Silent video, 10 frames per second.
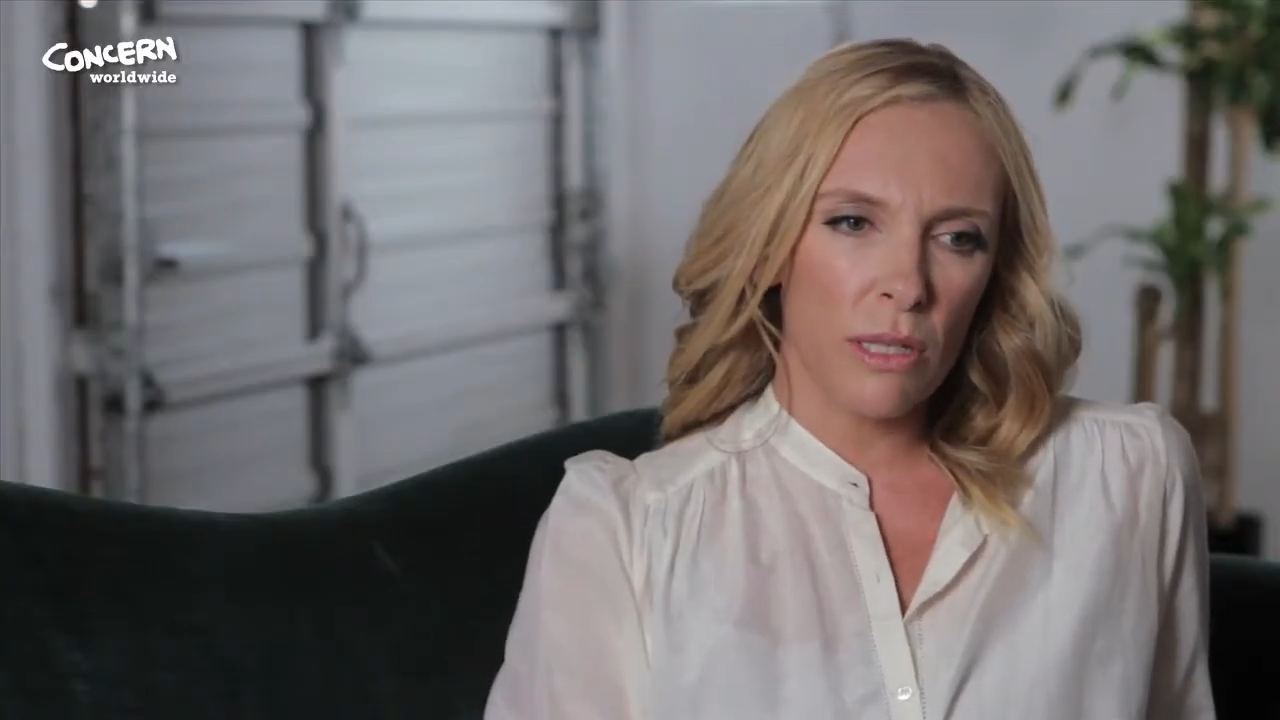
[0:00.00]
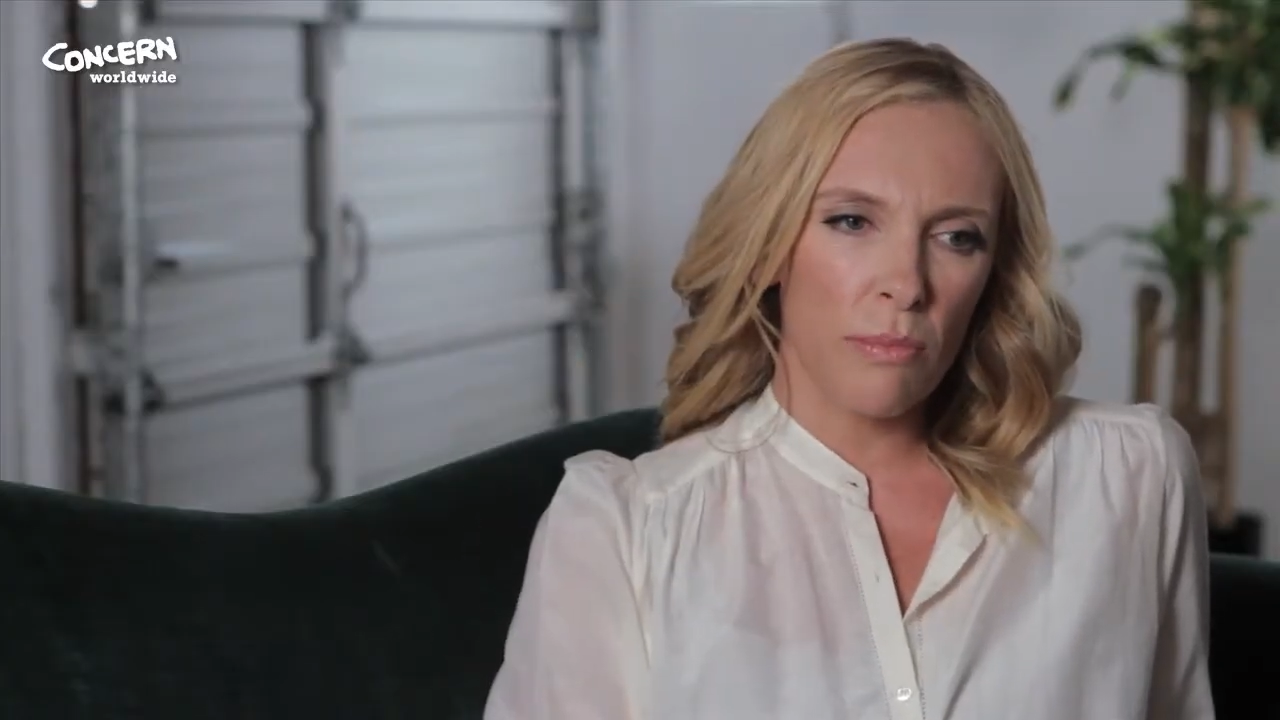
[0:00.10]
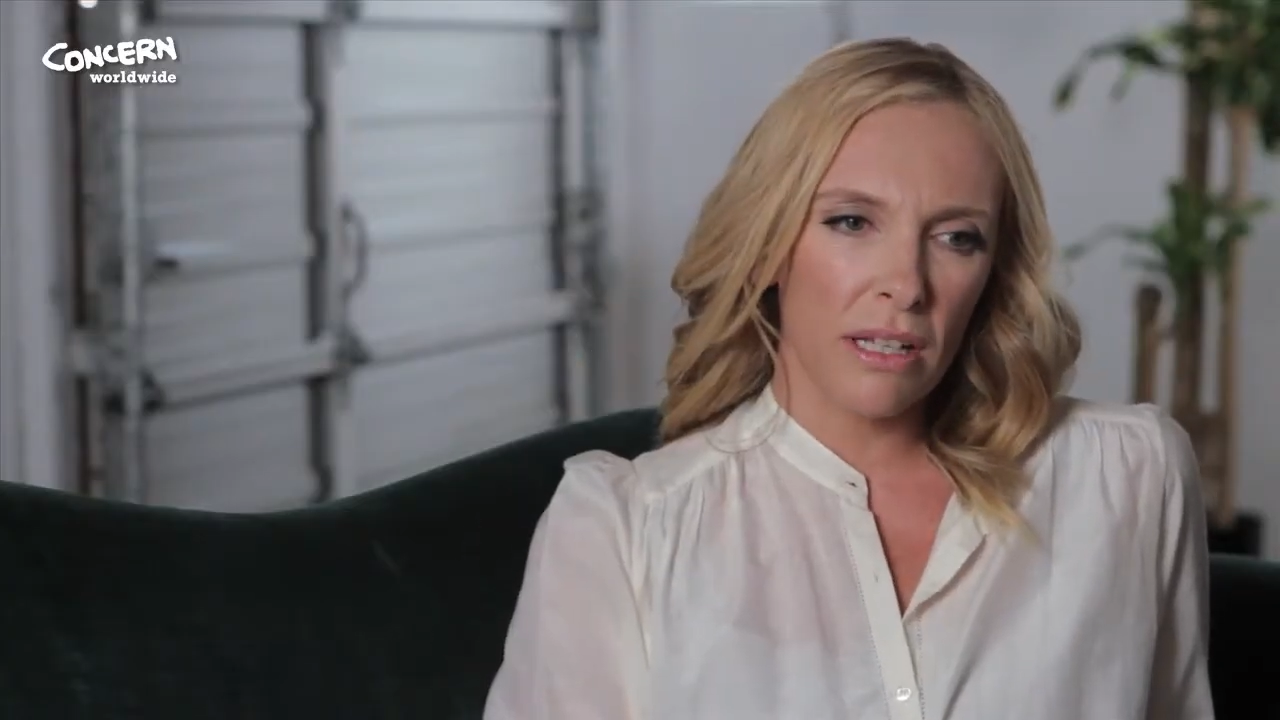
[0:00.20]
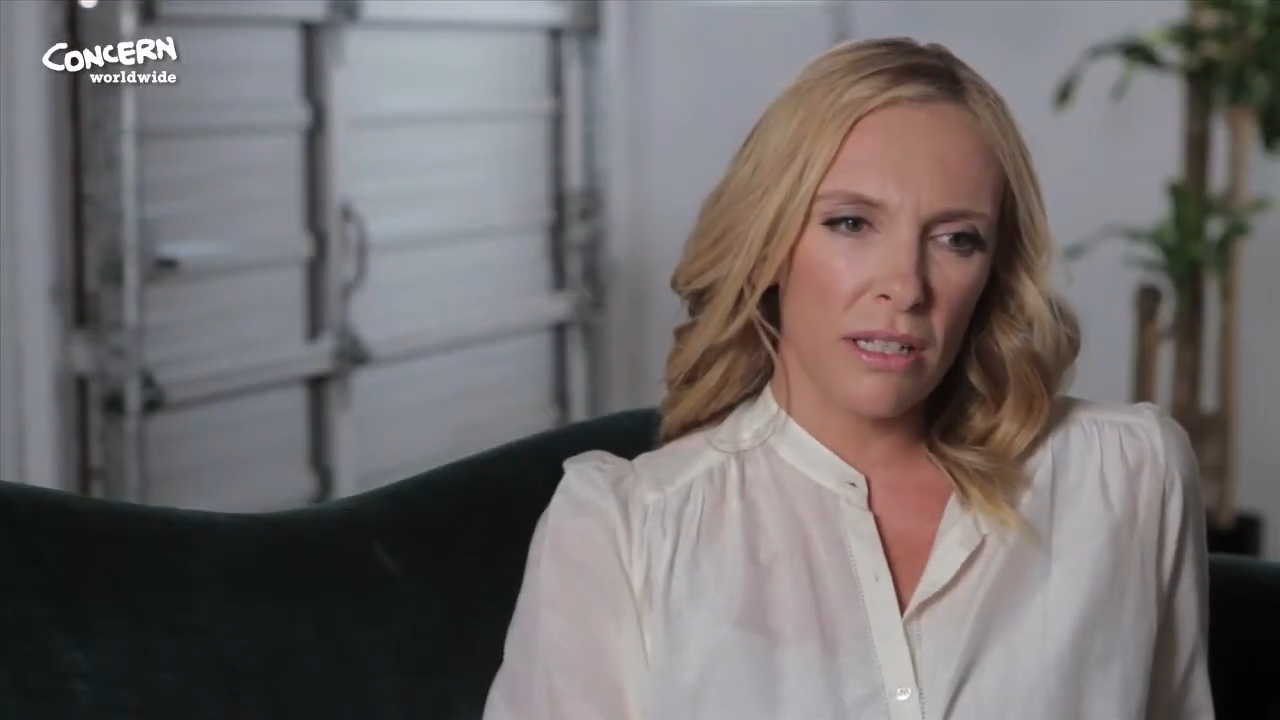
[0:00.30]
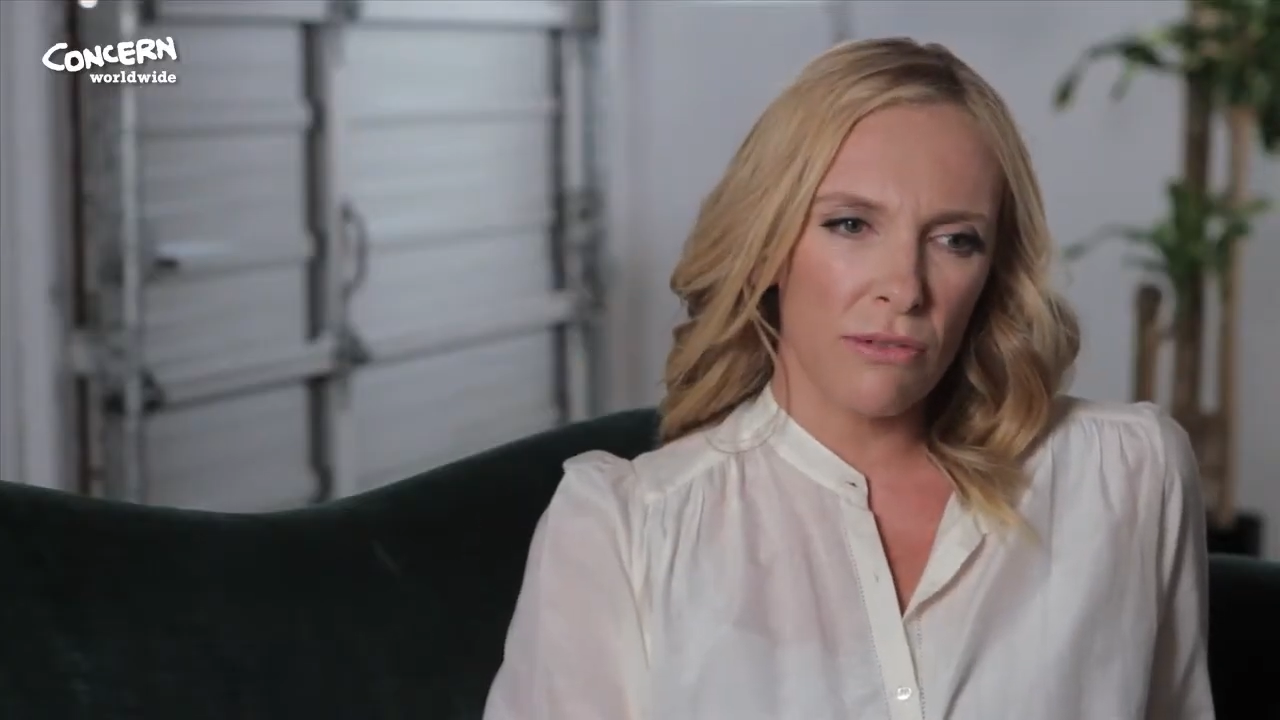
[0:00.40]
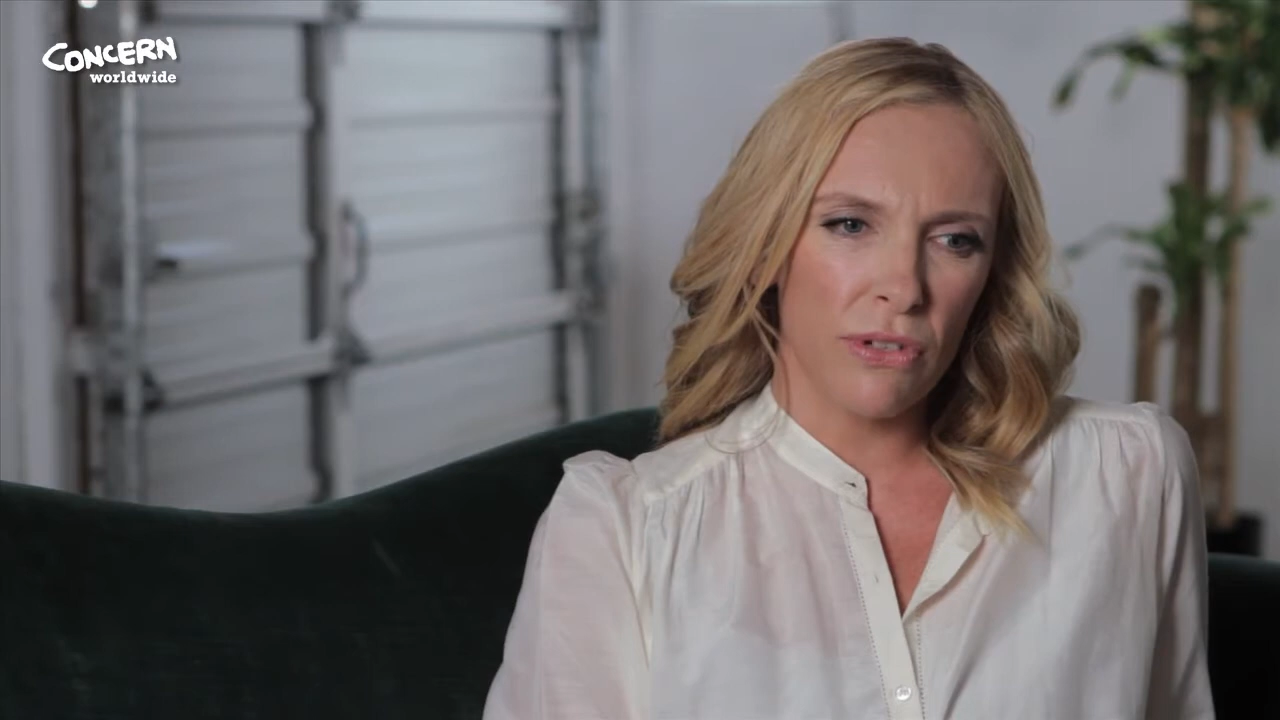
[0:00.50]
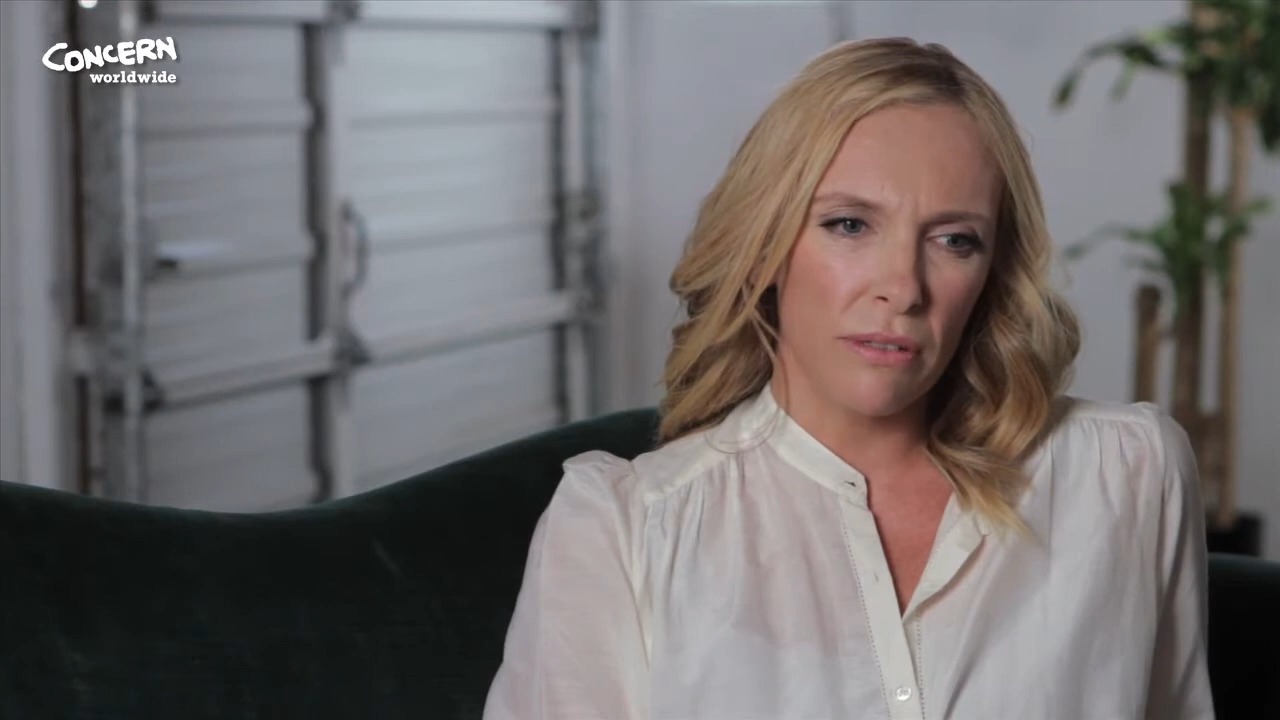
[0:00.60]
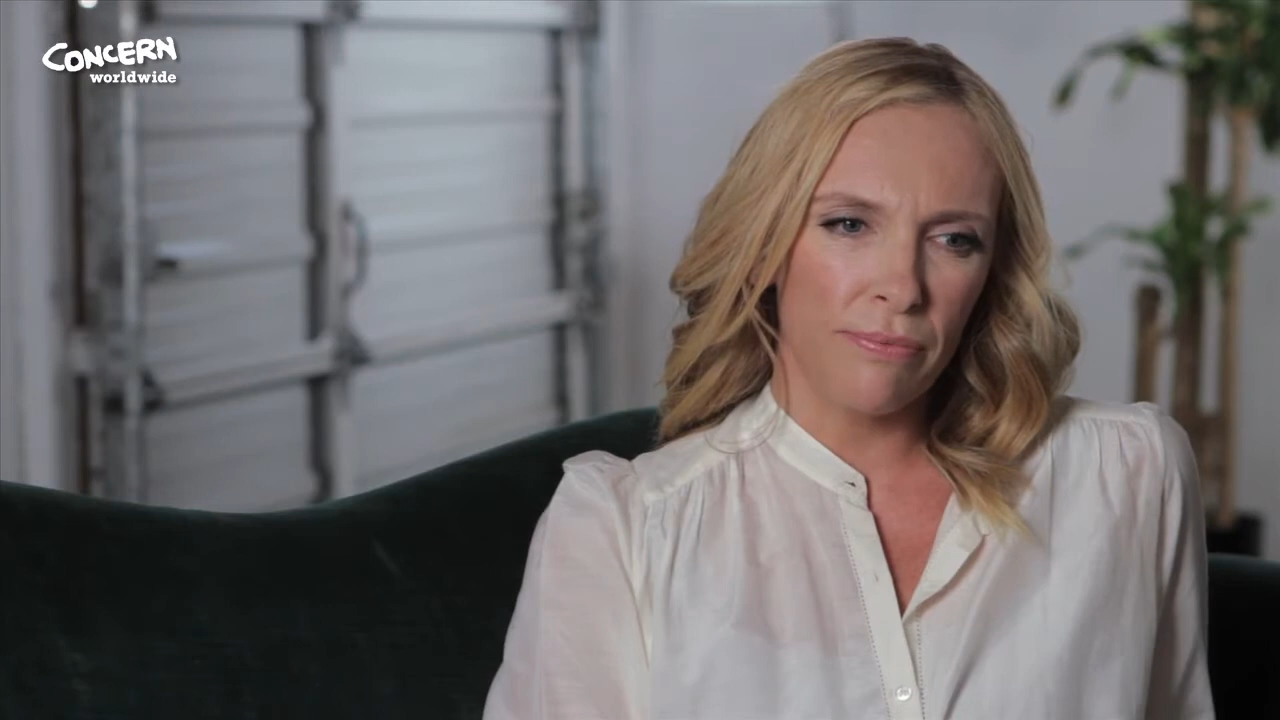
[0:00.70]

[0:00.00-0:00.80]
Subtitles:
perspective,